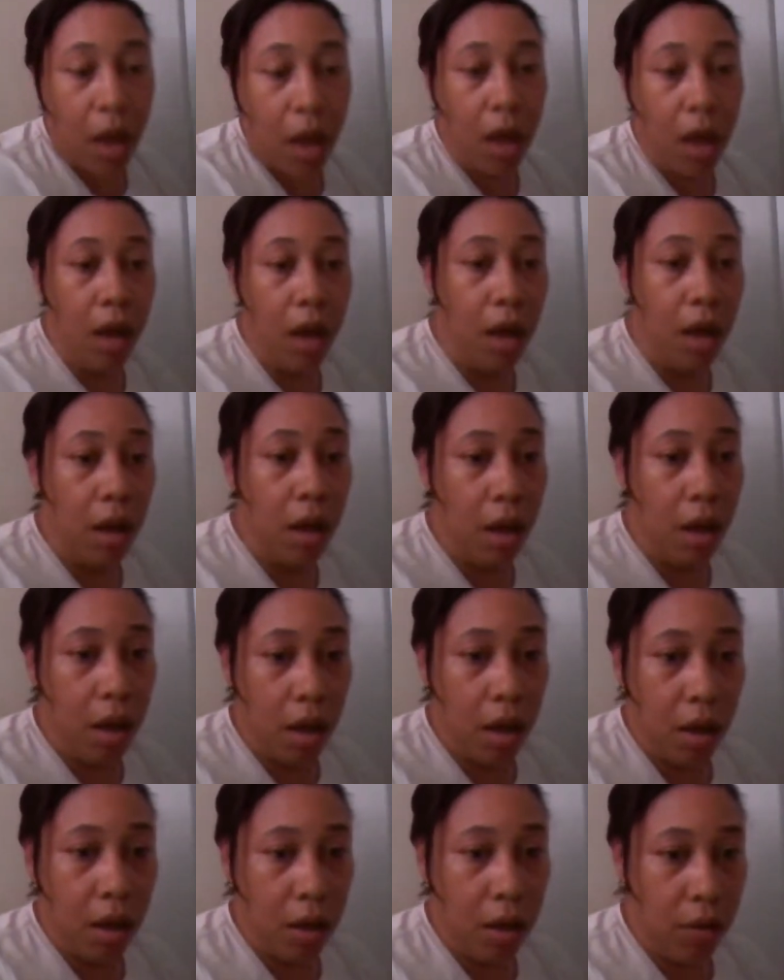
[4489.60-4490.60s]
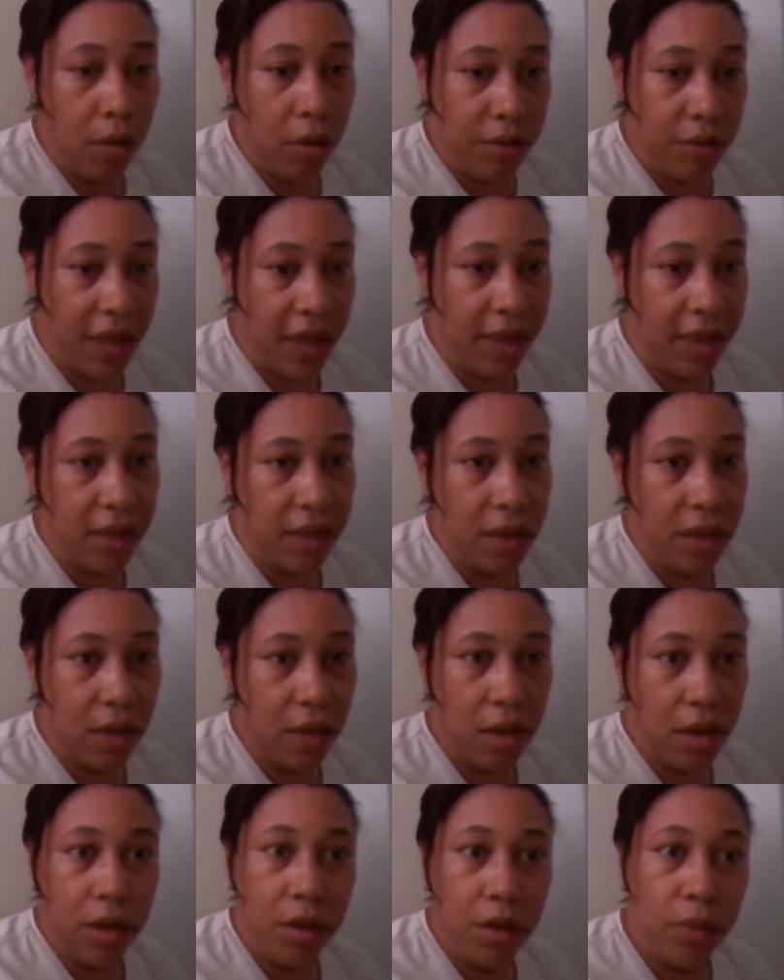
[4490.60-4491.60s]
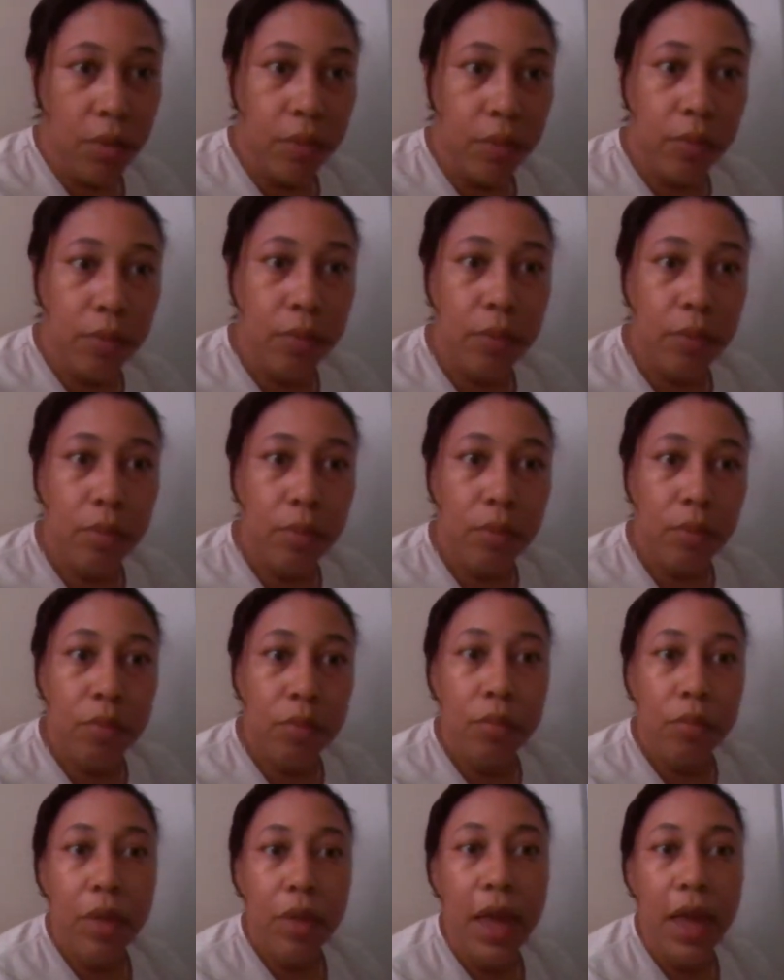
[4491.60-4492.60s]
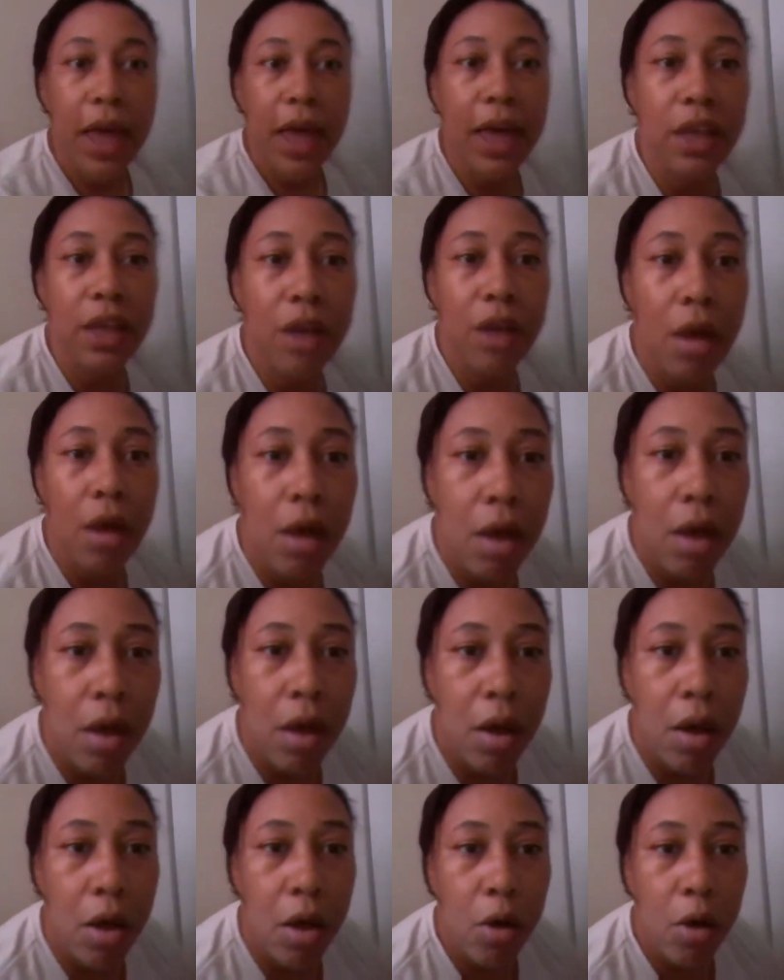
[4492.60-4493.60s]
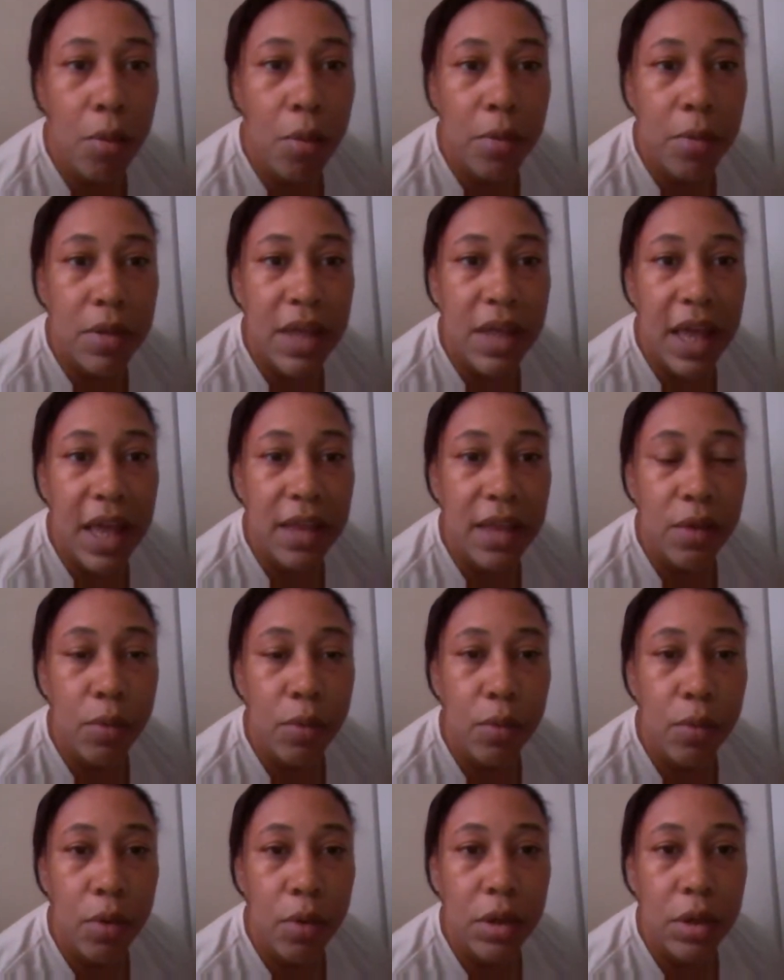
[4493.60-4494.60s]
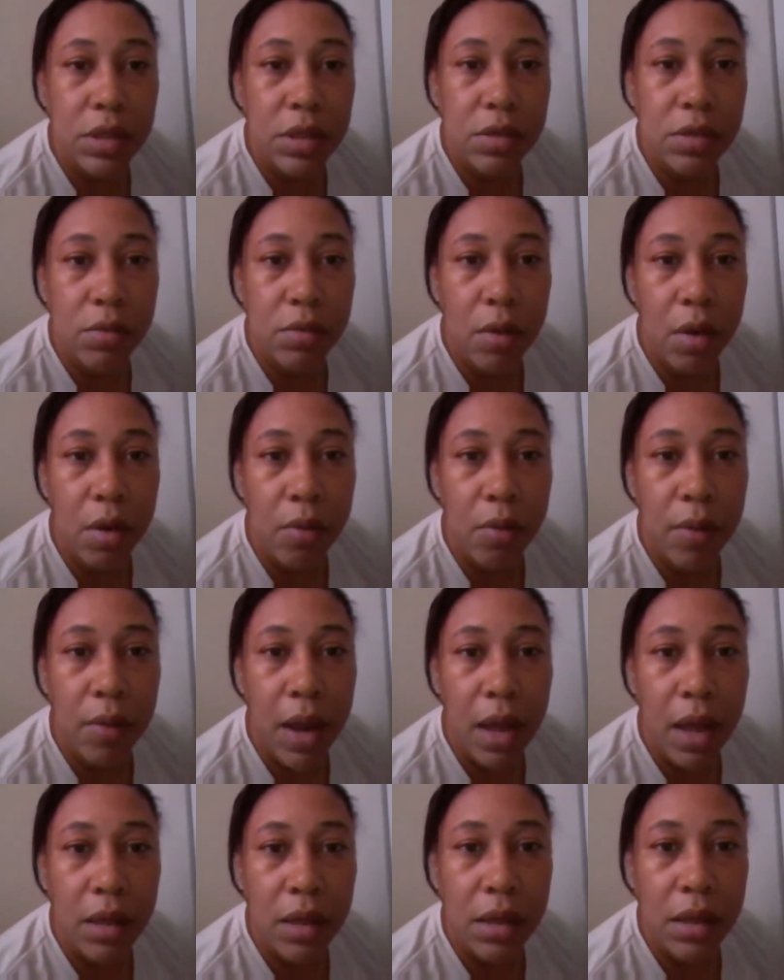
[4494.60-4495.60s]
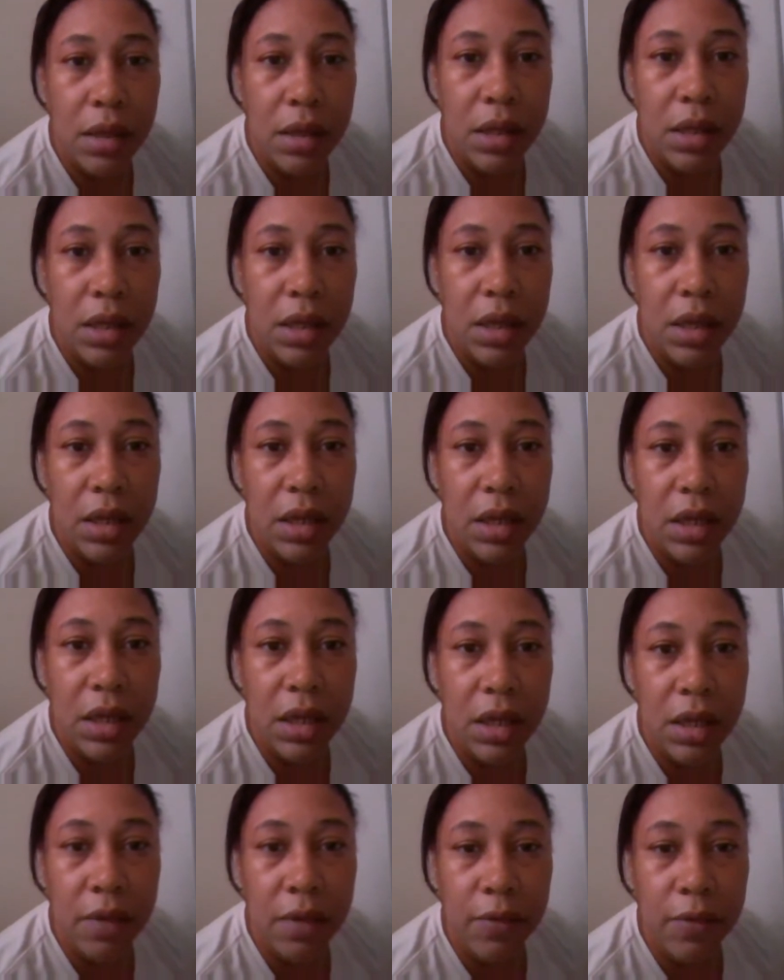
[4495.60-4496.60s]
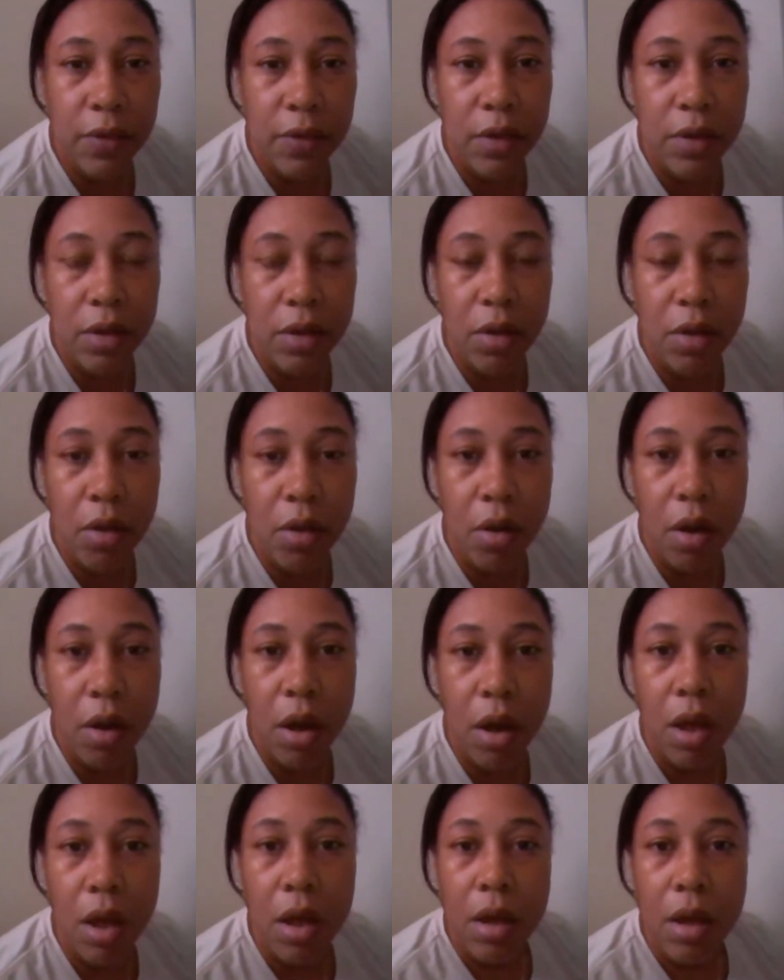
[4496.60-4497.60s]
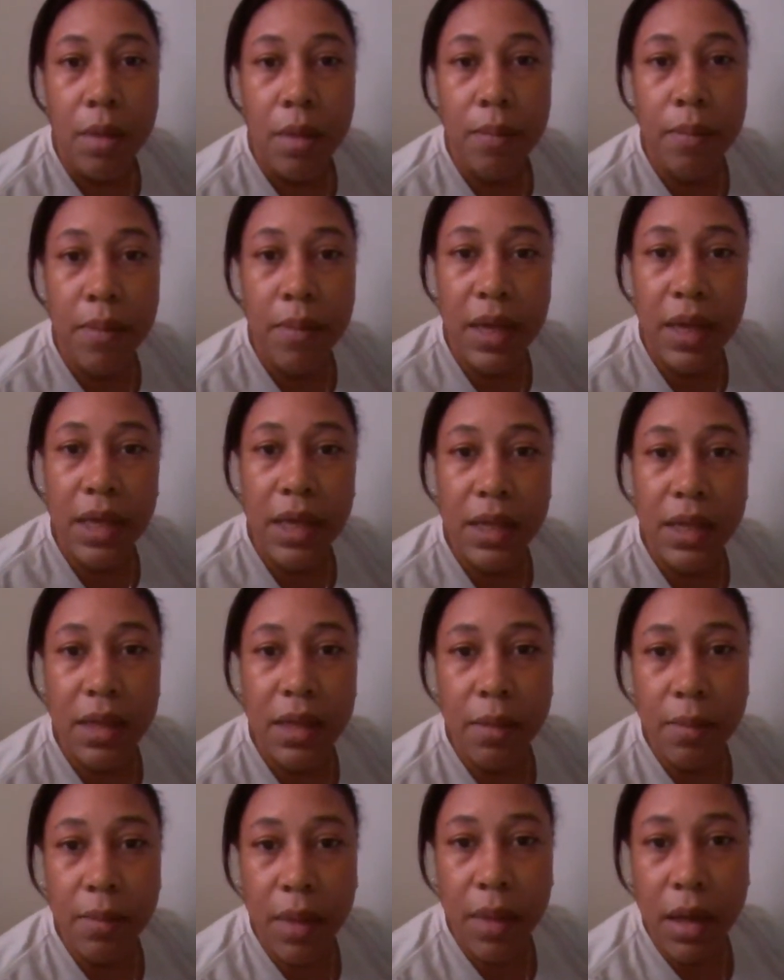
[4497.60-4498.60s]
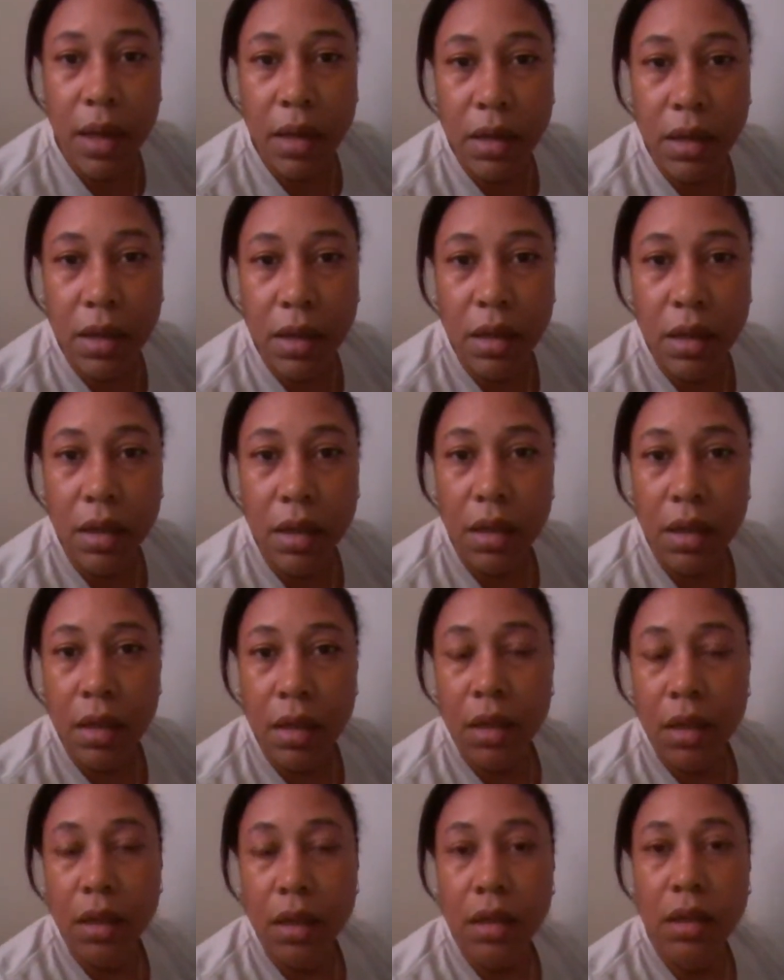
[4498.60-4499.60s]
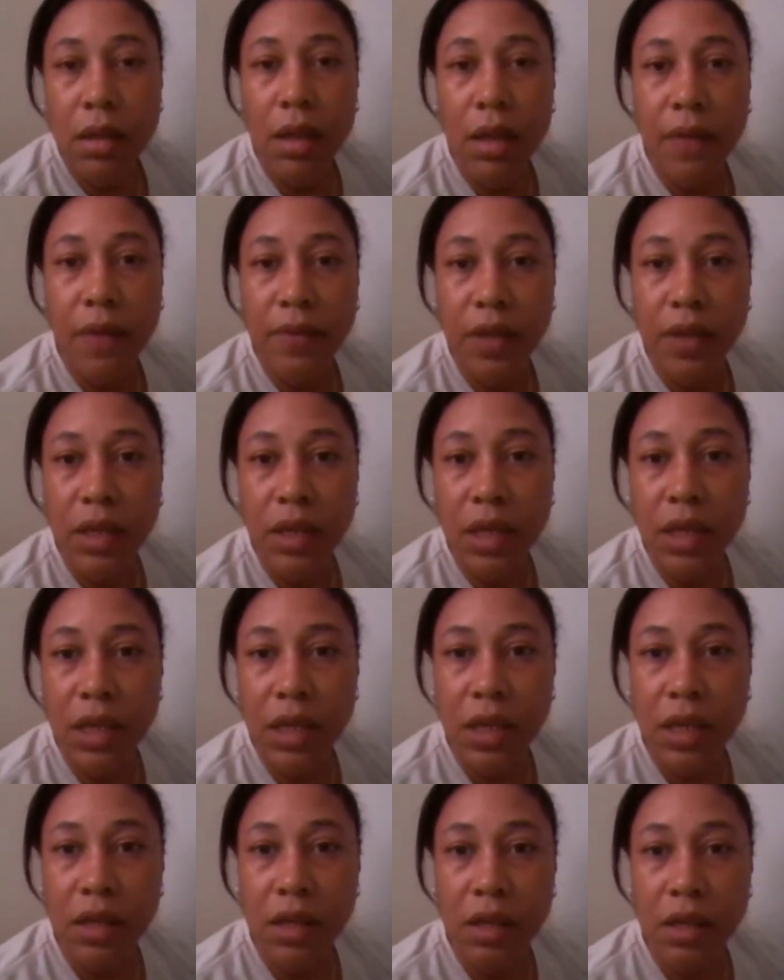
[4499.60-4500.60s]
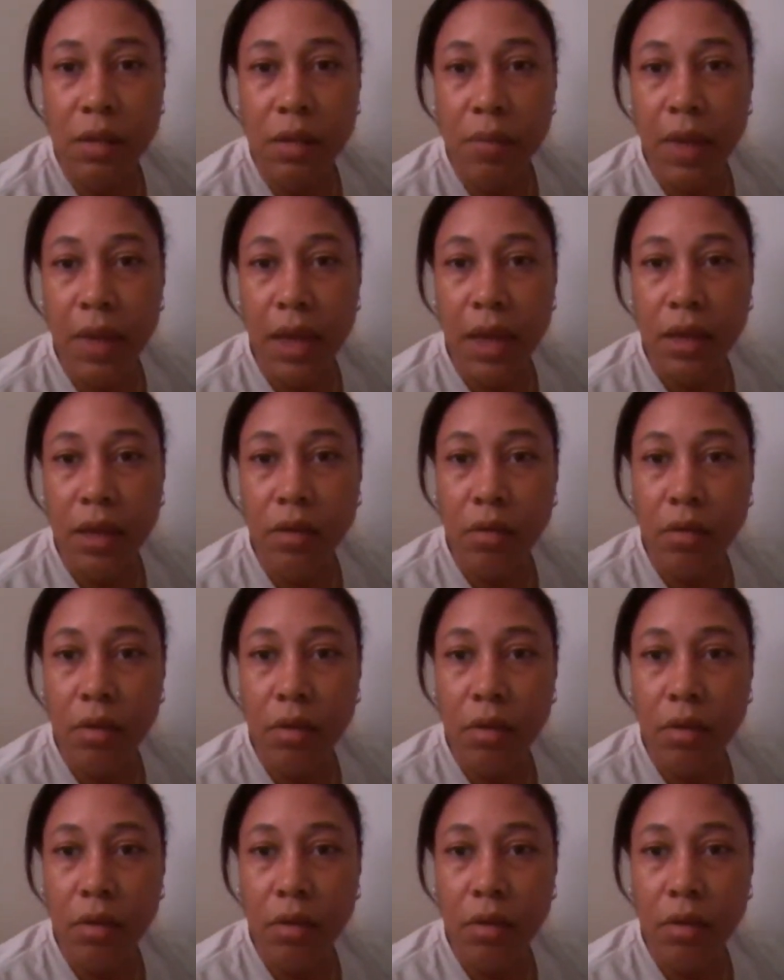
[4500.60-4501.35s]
Oh, that's good. Hey y'all, almost had to walk to O'Reilly to get a key for the car. Made somebody. Left the keys in the backyard.